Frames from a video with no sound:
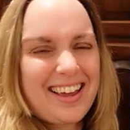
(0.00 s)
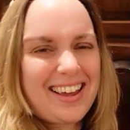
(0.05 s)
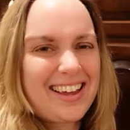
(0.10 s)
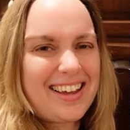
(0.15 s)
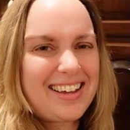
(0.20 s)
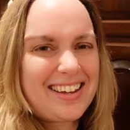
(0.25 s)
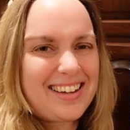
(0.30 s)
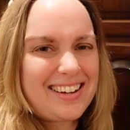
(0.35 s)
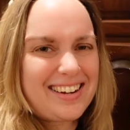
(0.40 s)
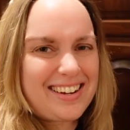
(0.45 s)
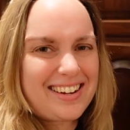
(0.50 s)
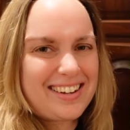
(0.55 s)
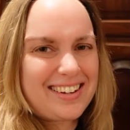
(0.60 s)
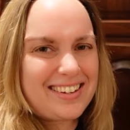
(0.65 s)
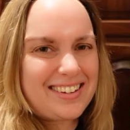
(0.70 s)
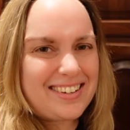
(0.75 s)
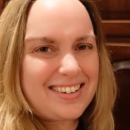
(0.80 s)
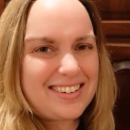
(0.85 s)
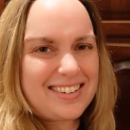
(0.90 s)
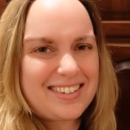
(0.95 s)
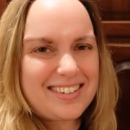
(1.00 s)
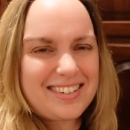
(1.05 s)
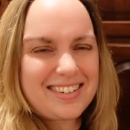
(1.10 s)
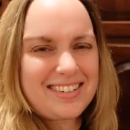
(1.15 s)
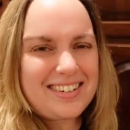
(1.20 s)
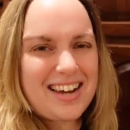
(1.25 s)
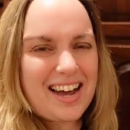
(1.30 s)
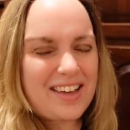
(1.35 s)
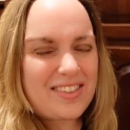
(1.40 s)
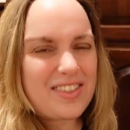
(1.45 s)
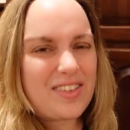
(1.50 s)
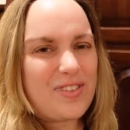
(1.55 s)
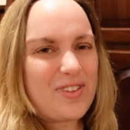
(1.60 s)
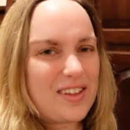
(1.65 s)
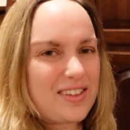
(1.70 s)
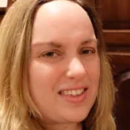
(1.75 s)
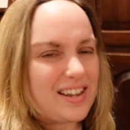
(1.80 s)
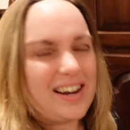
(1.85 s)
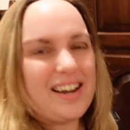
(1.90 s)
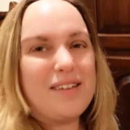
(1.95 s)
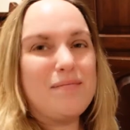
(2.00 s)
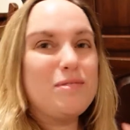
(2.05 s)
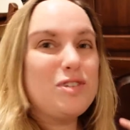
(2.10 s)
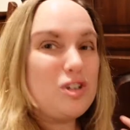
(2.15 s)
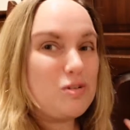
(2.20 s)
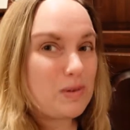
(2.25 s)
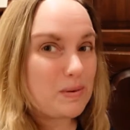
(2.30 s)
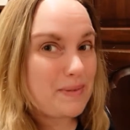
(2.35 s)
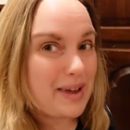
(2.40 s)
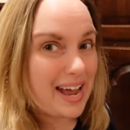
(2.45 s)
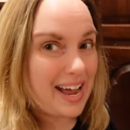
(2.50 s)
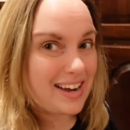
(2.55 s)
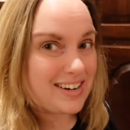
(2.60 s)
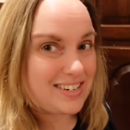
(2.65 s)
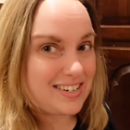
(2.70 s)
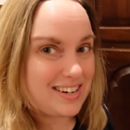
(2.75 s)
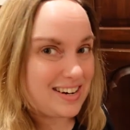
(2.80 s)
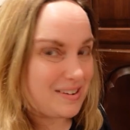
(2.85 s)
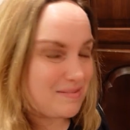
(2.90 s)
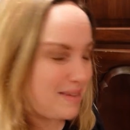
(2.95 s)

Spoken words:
It is not the thing that I am super passionate